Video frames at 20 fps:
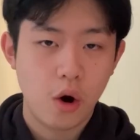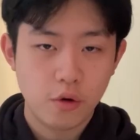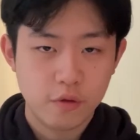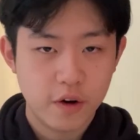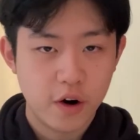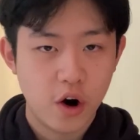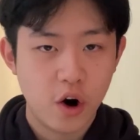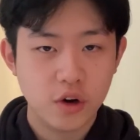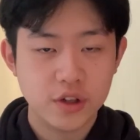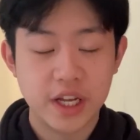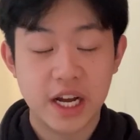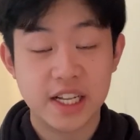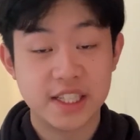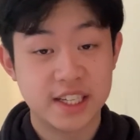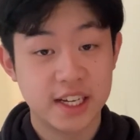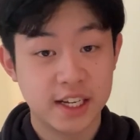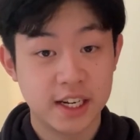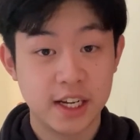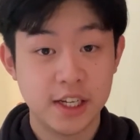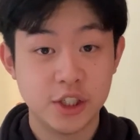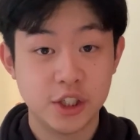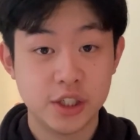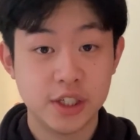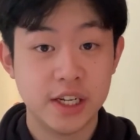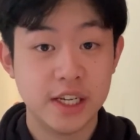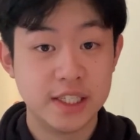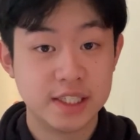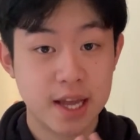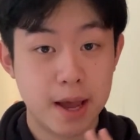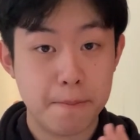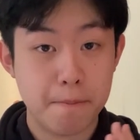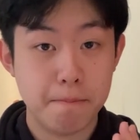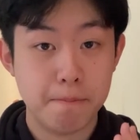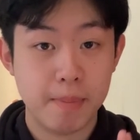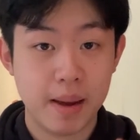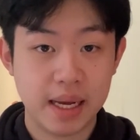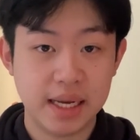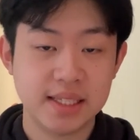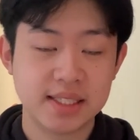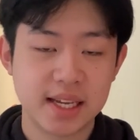Overall, the articulation is
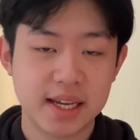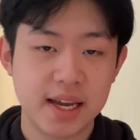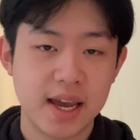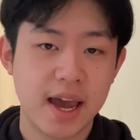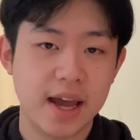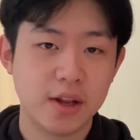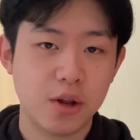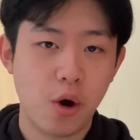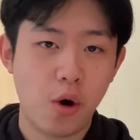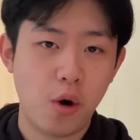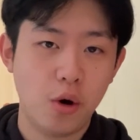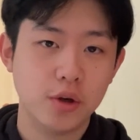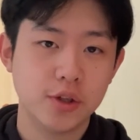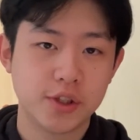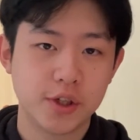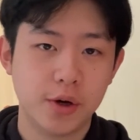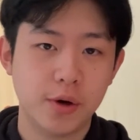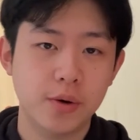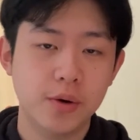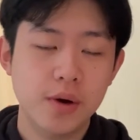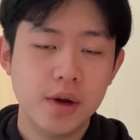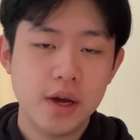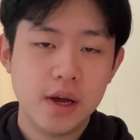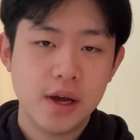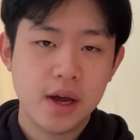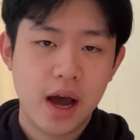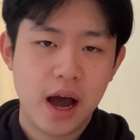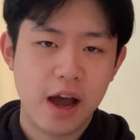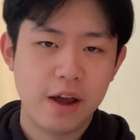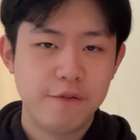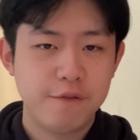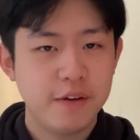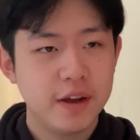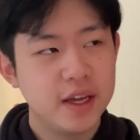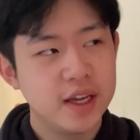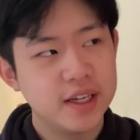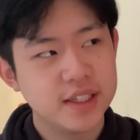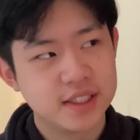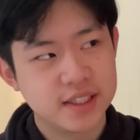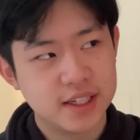amazing and also I
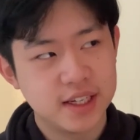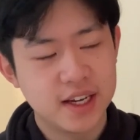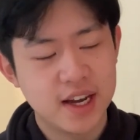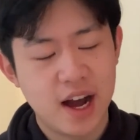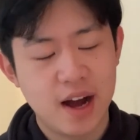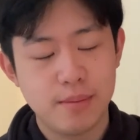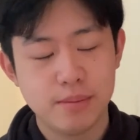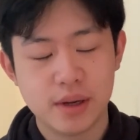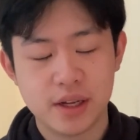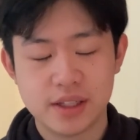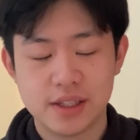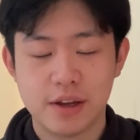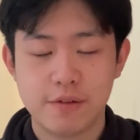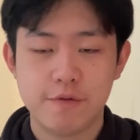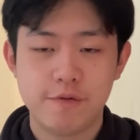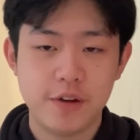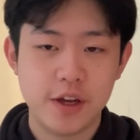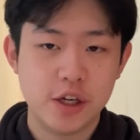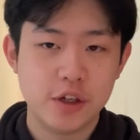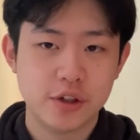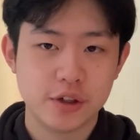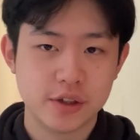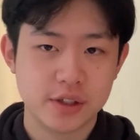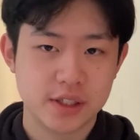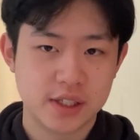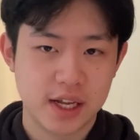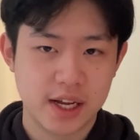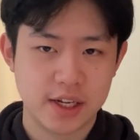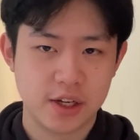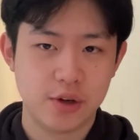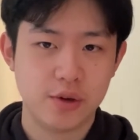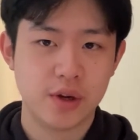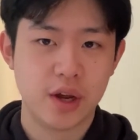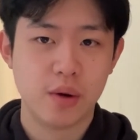think it's the Gunpla that features like you